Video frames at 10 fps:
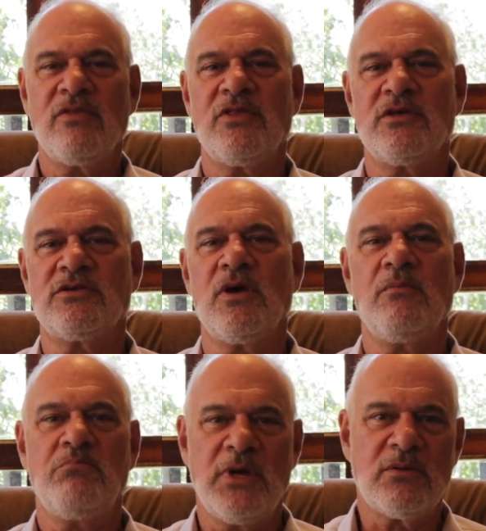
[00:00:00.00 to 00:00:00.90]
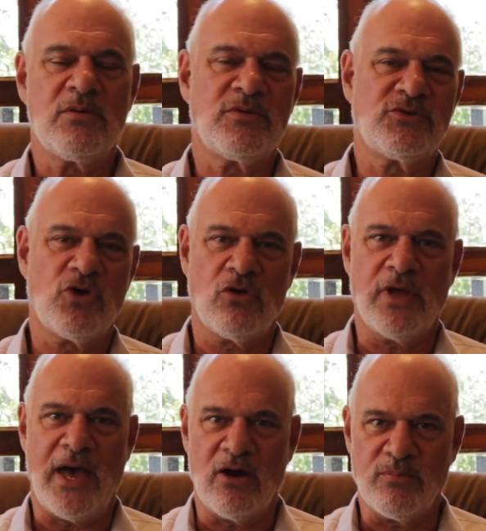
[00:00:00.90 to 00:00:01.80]
There's minimal
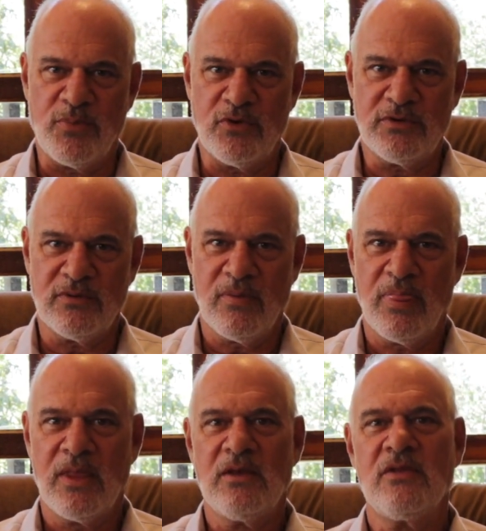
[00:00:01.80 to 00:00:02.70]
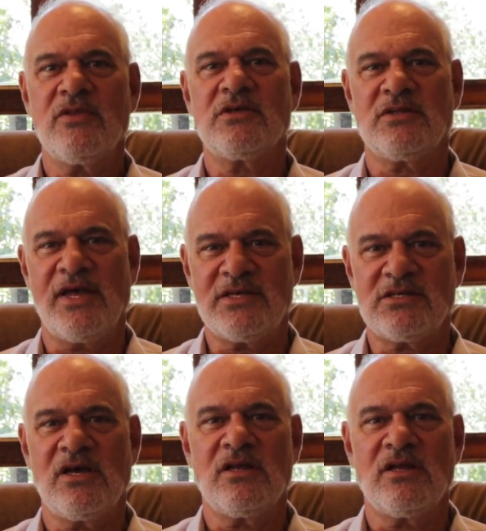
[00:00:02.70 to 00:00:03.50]
solar output. There's less